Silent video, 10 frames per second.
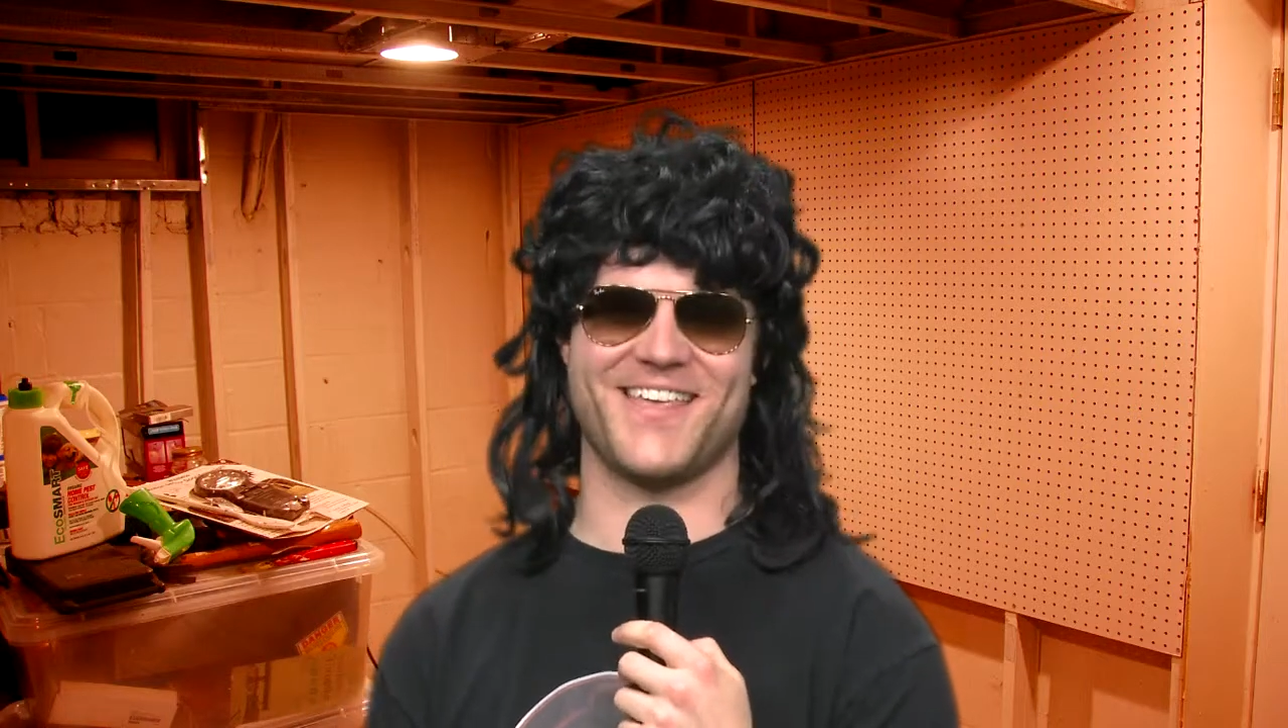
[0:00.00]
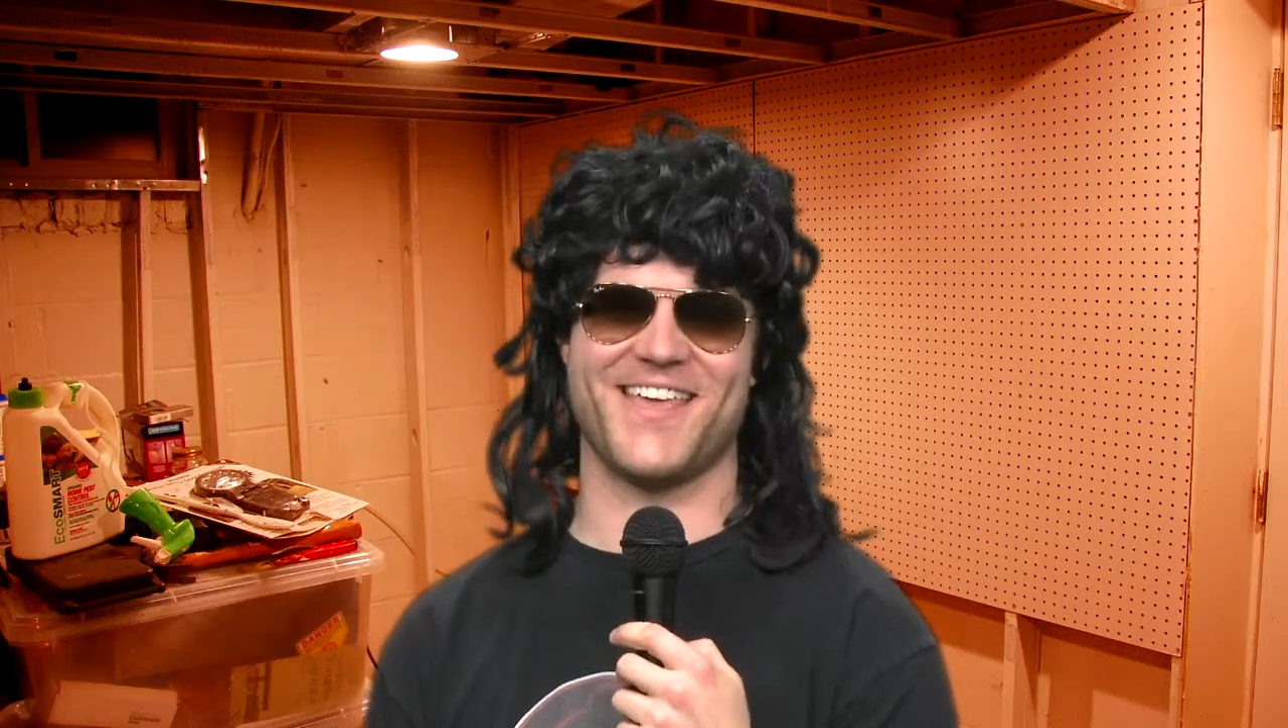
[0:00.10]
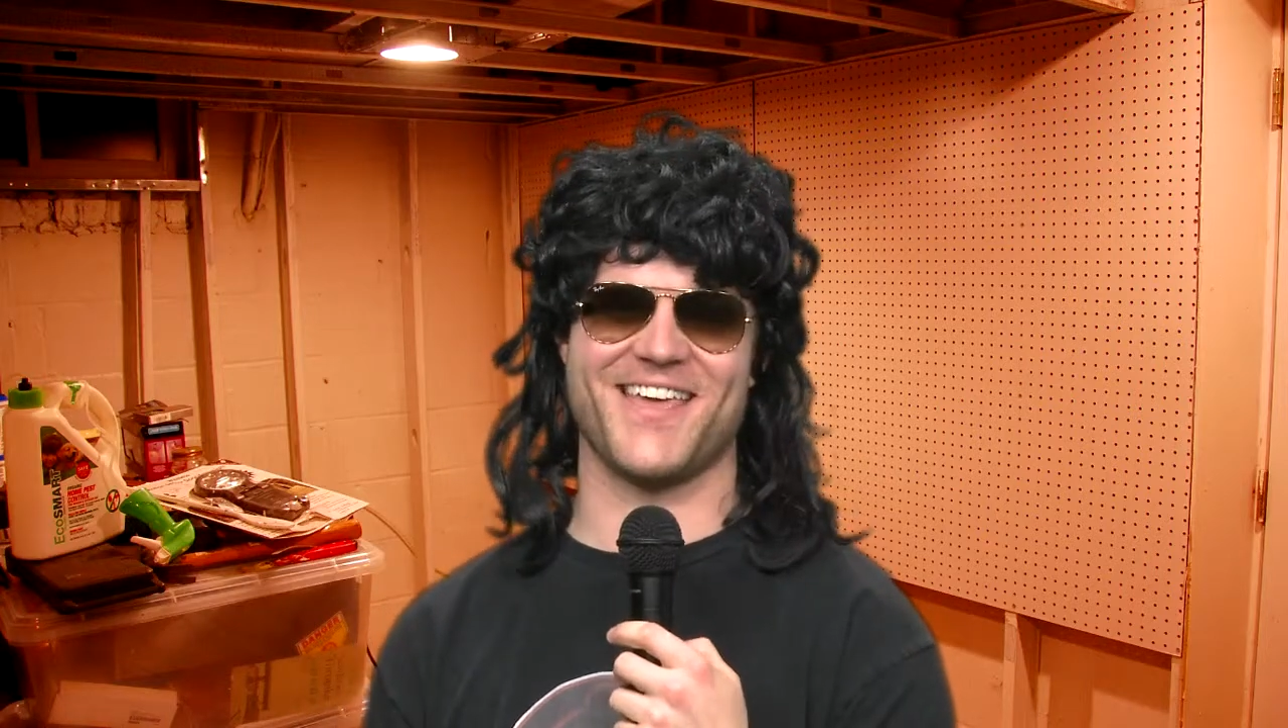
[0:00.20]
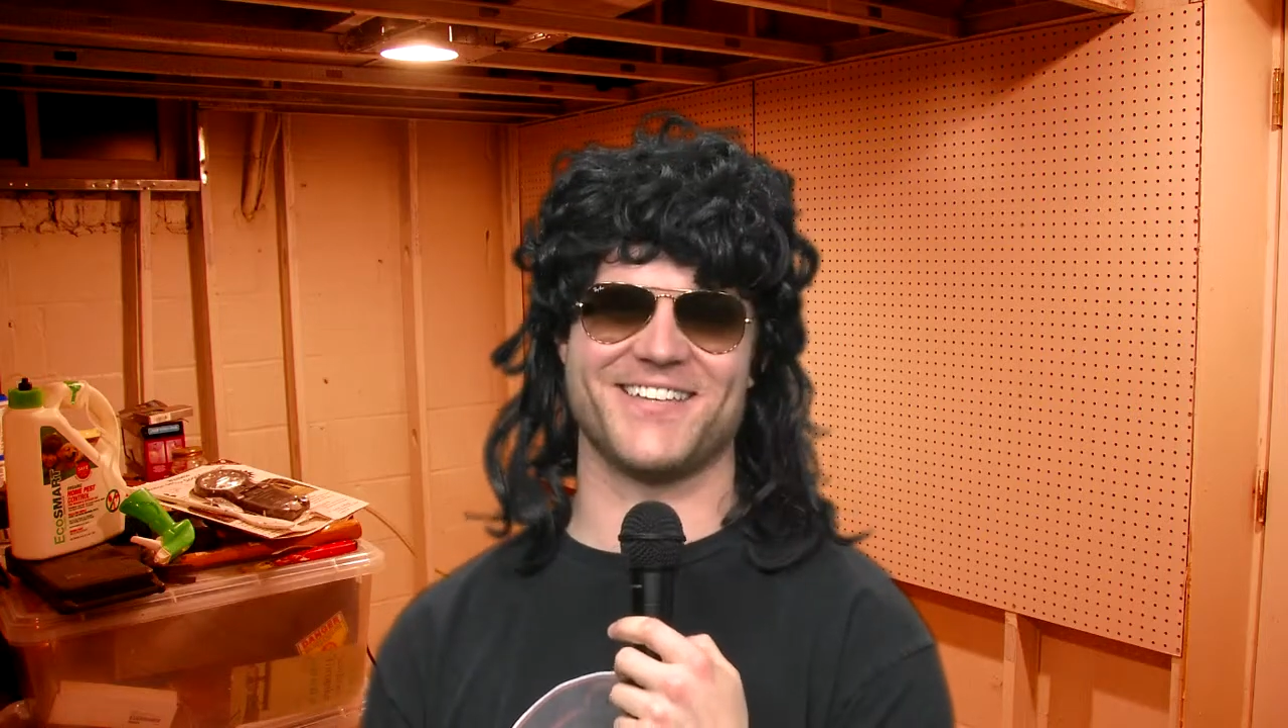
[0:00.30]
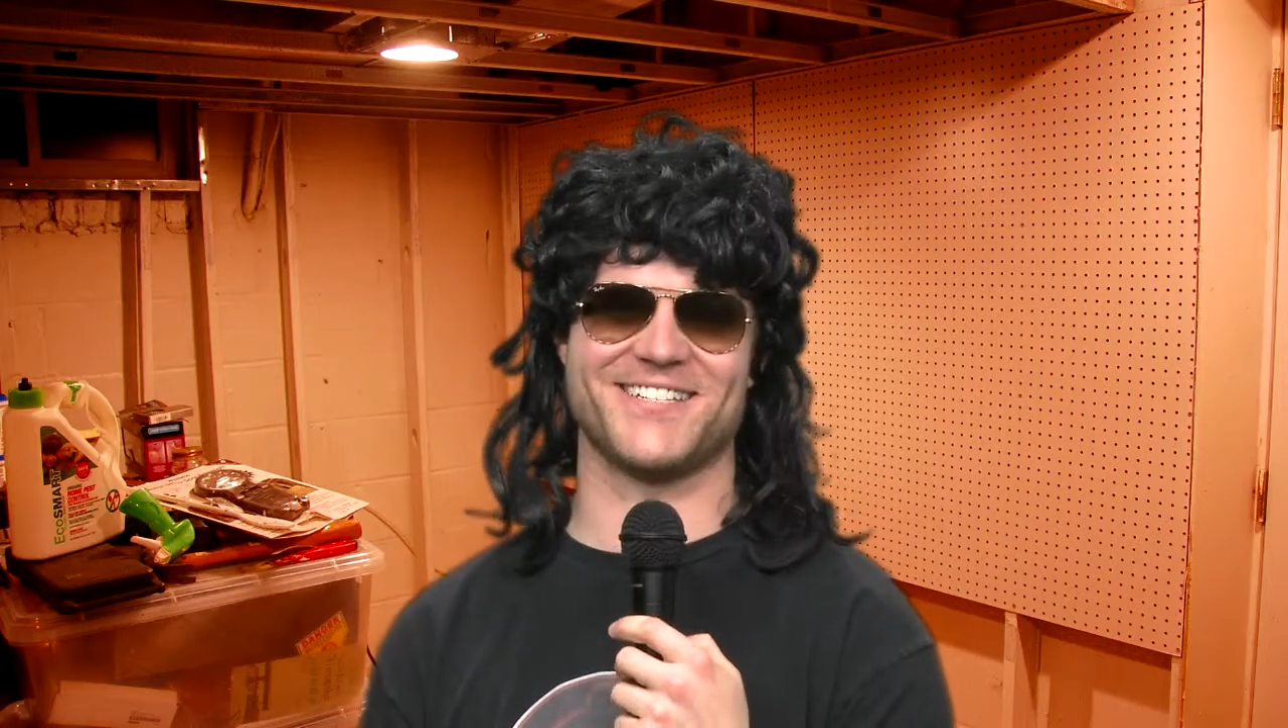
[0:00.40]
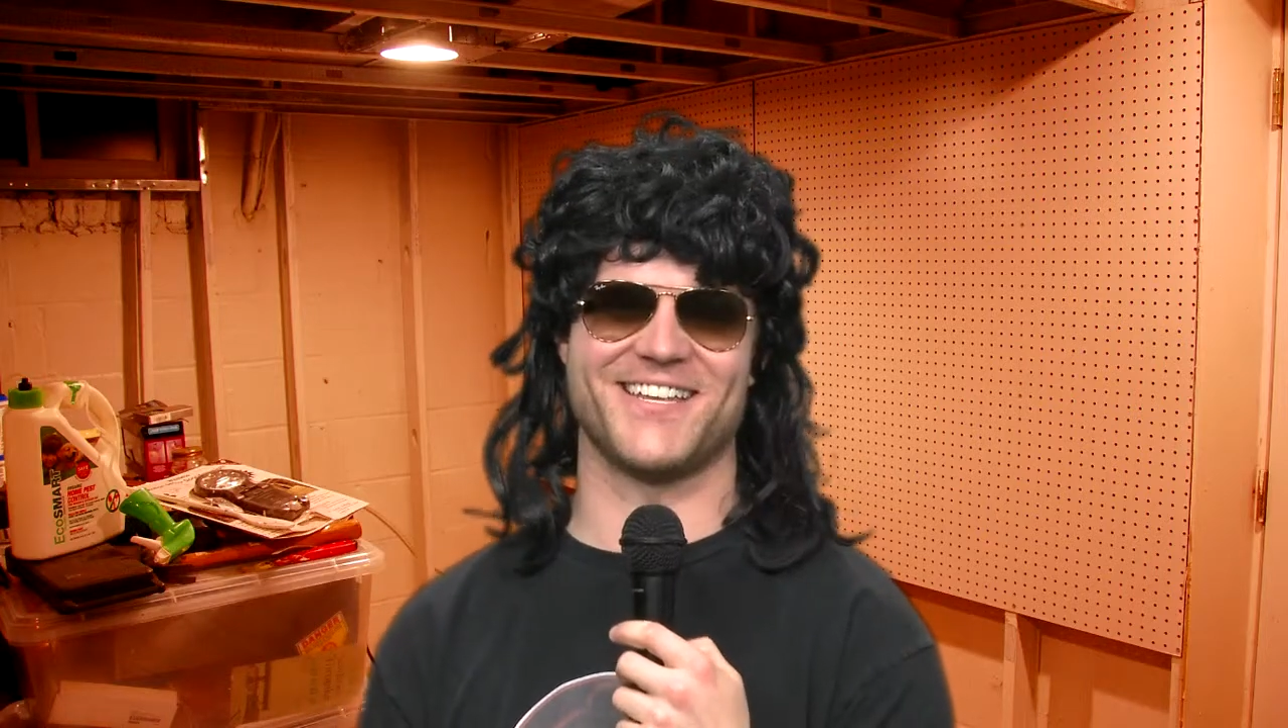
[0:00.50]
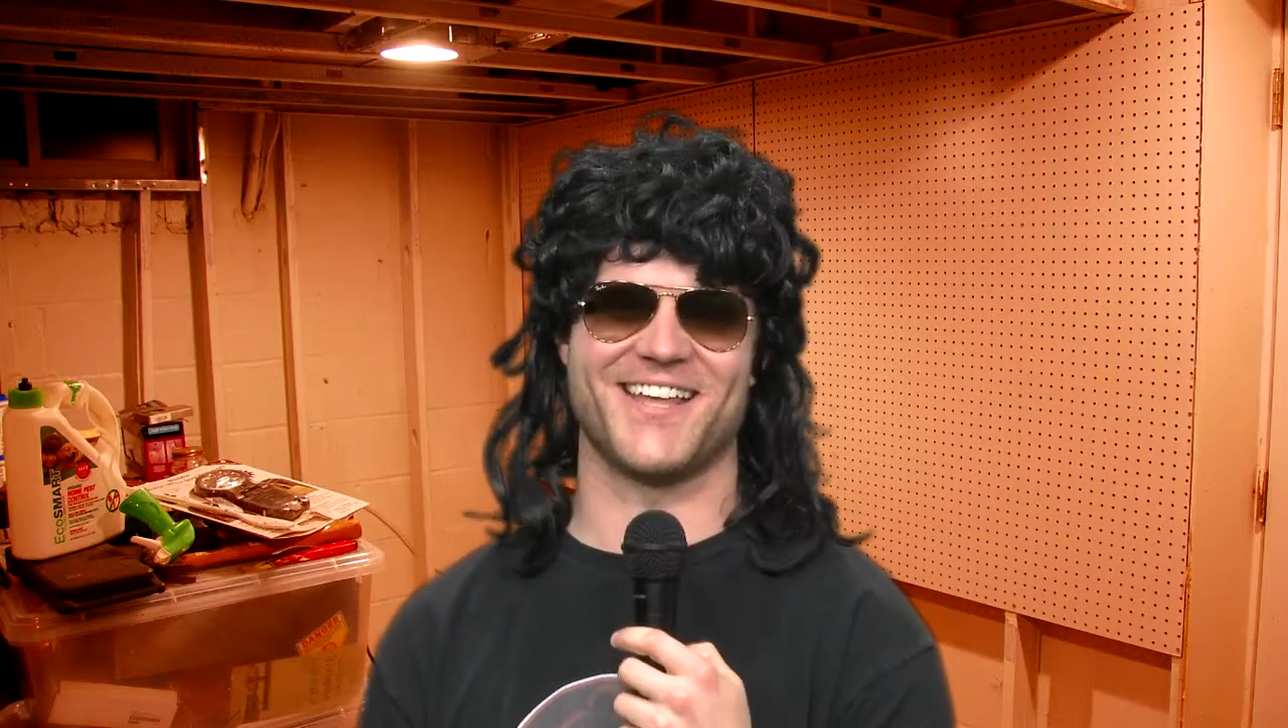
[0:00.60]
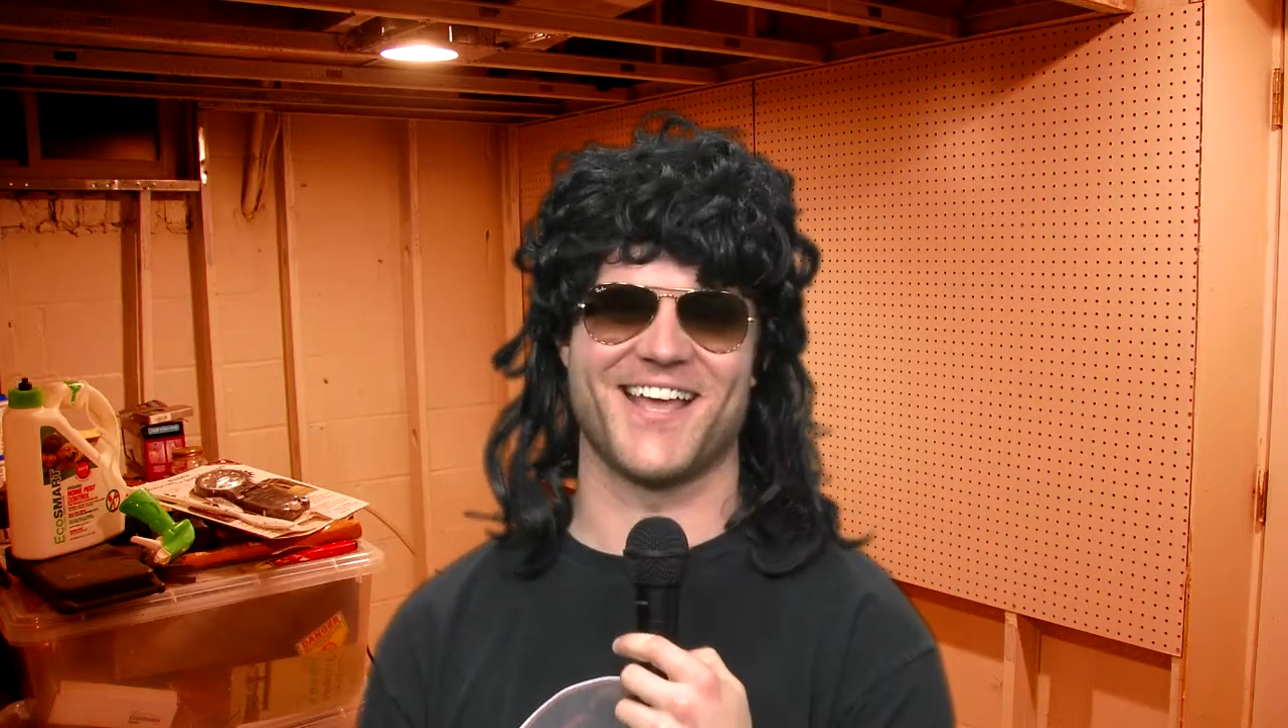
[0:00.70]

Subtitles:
occasion.